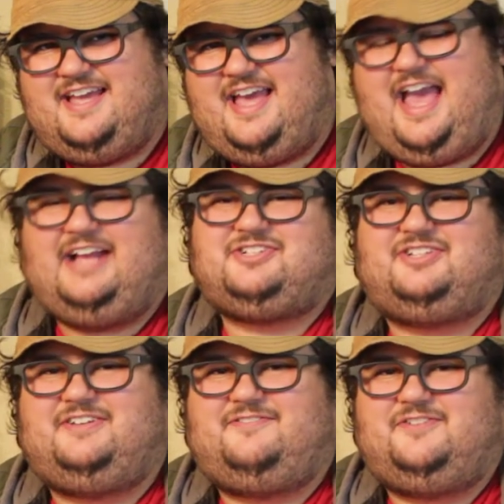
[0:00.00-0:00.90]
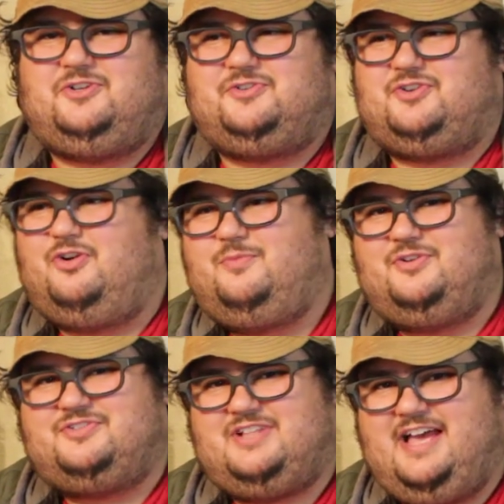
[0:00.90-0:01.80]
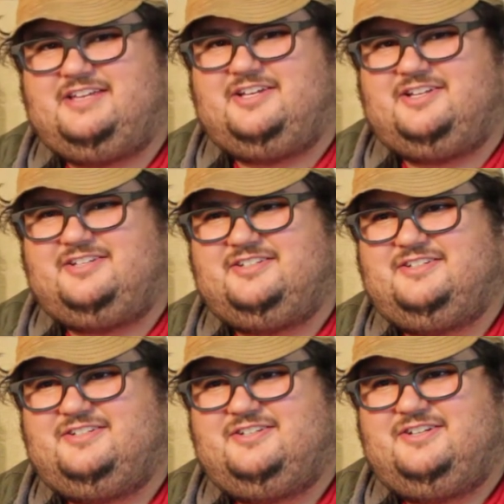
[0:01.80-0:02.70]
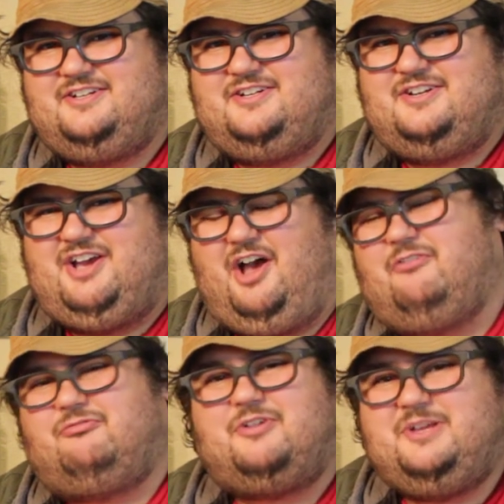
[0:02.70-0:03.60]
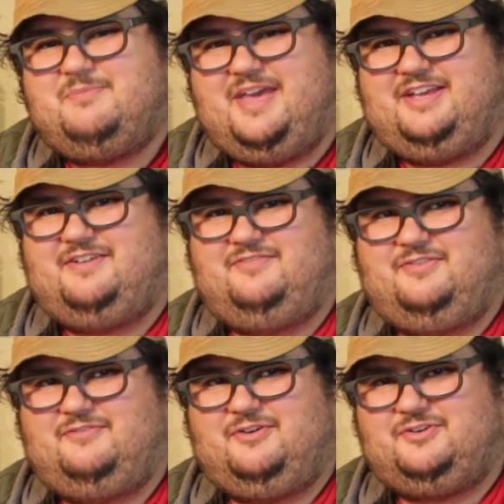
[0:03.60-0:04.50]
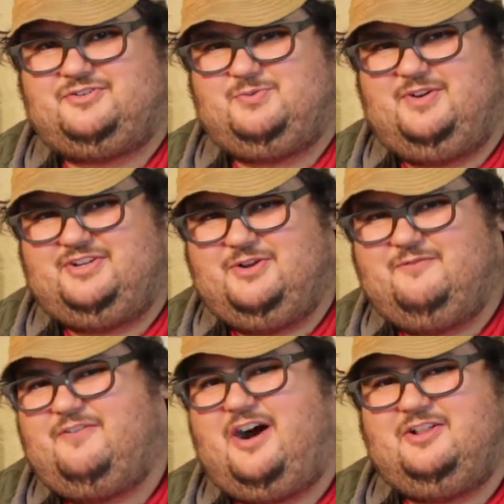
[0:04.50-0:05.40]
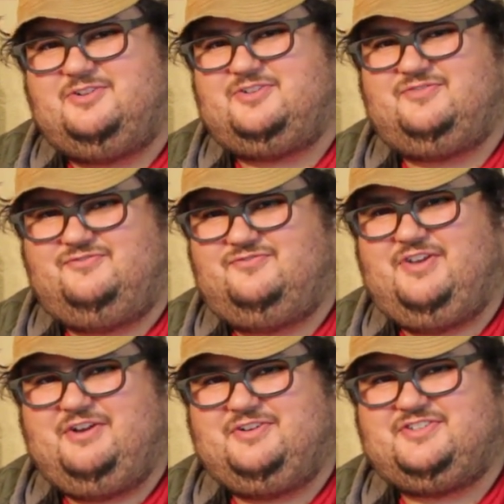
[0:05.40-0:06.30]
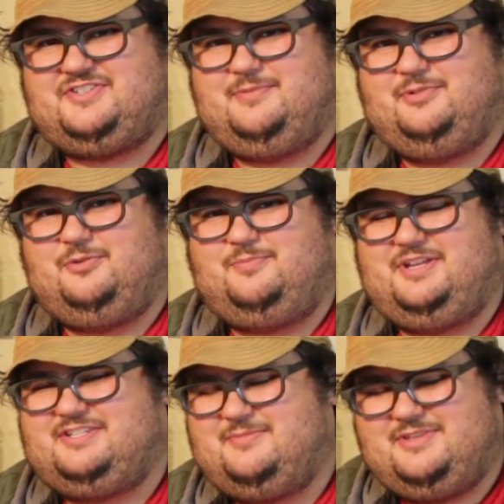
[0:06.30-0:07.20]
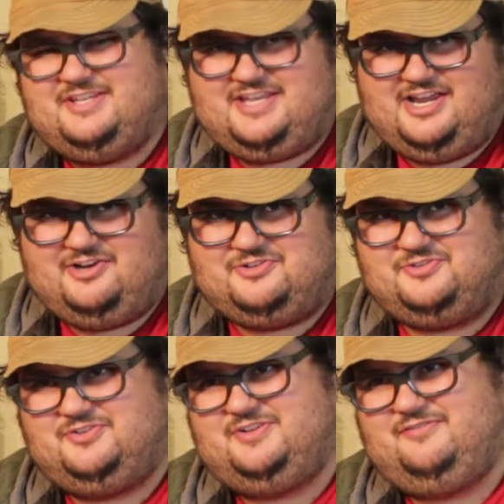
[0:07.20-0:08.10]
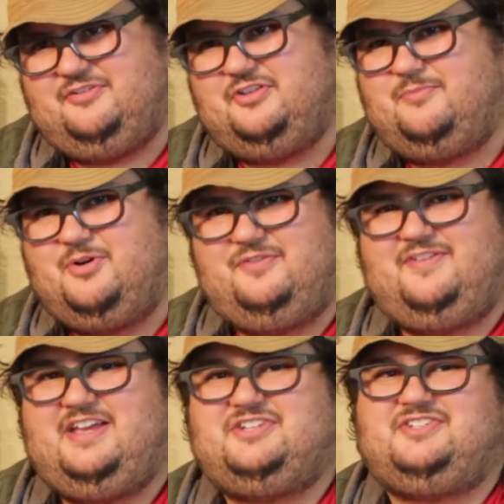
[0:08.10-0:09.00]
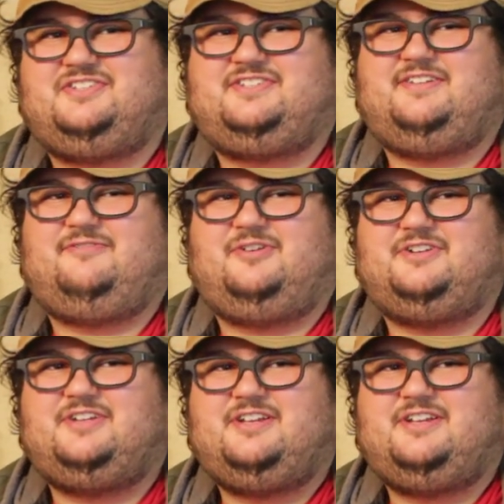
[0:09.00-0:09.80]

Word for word: actually feels almost like a a remake of the first one. You know, it follows very similar beats. I mean, the characters are different, the motivation's different,